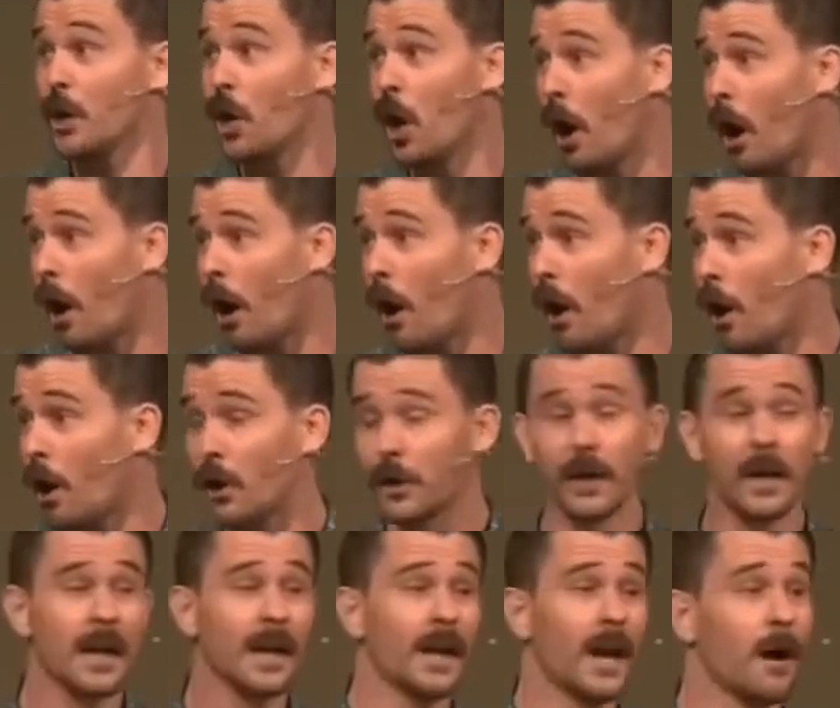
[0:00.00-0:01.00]

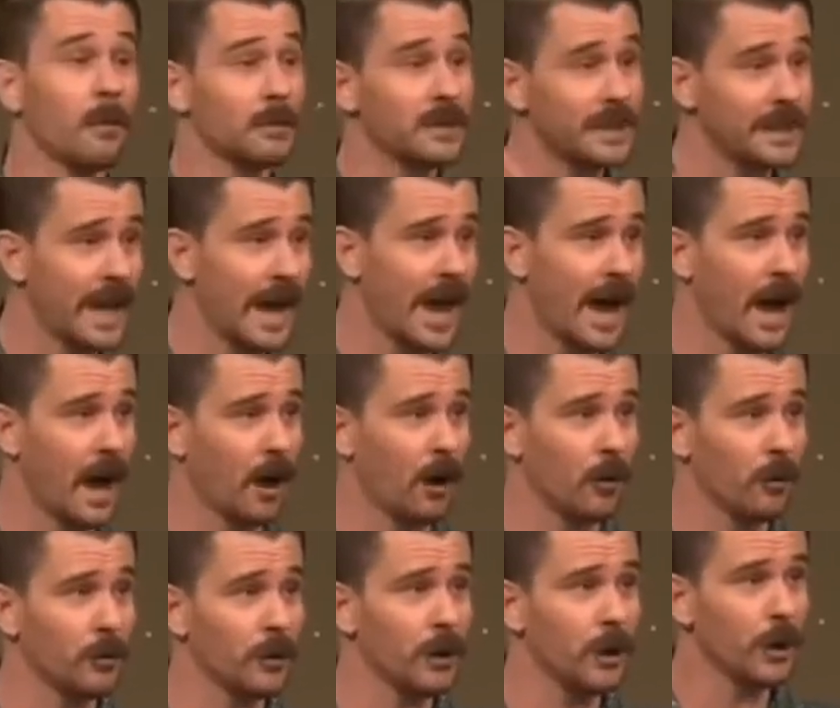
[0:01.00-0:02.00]
God comes
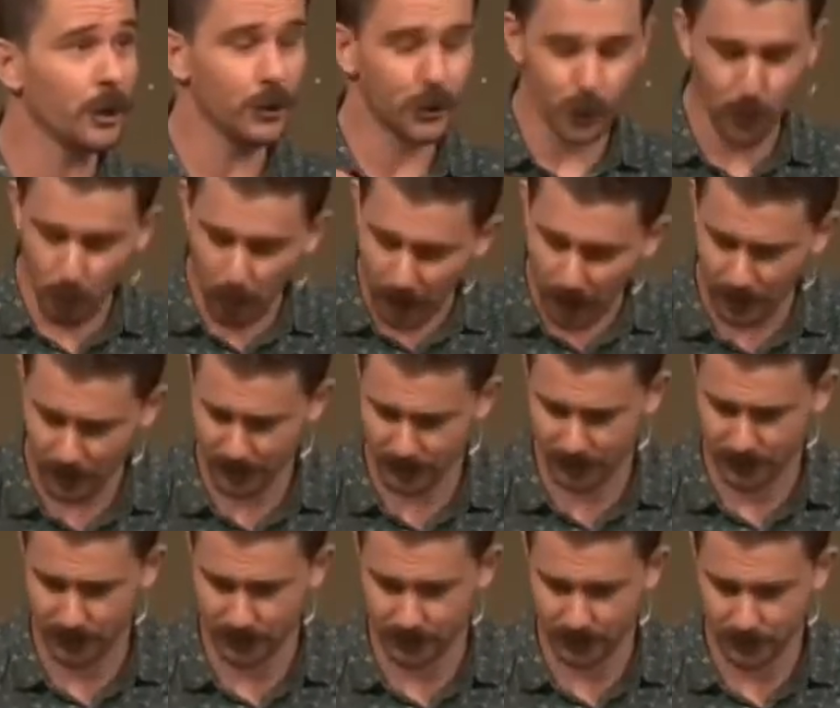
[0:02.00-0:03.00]
down to
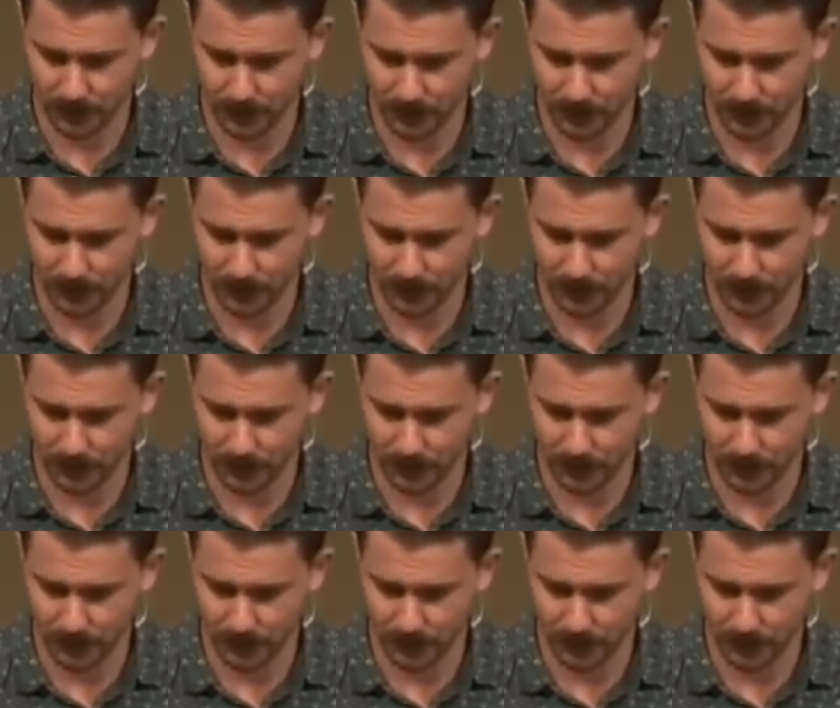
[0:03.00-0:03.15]
us.